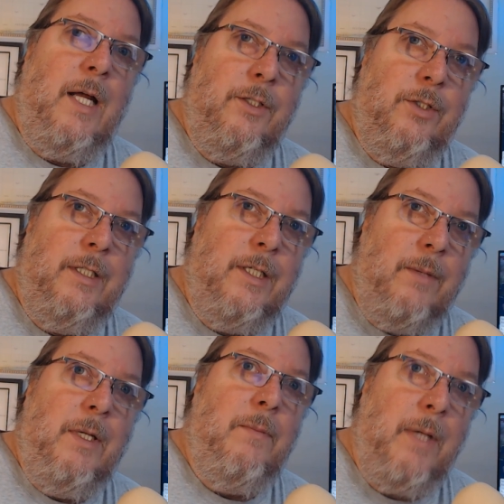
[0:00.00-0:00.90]
actually
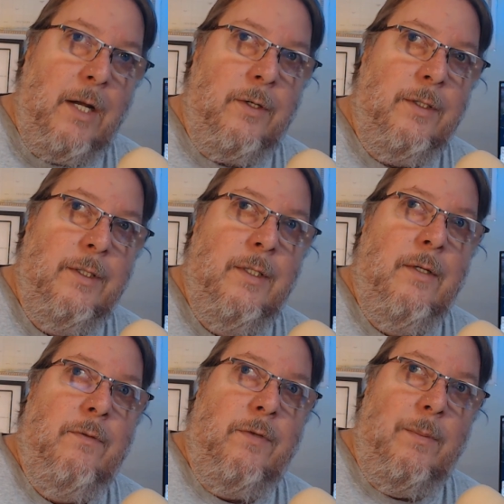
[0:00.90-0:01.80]
come in better
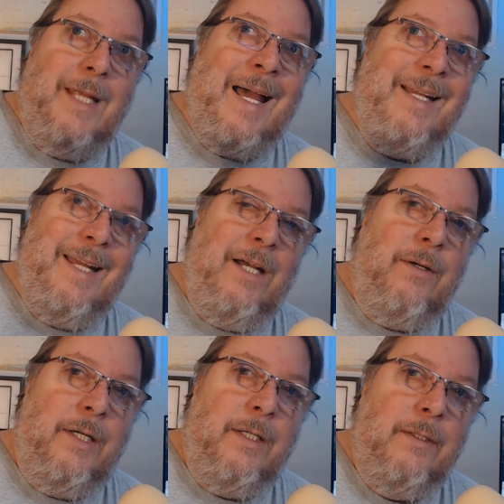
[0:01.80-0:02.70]
from that
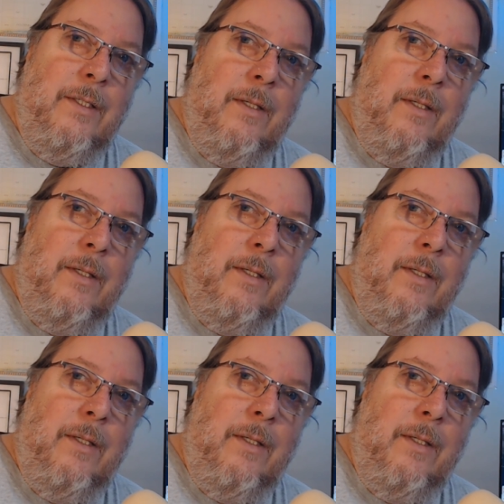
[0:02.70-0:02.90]
area.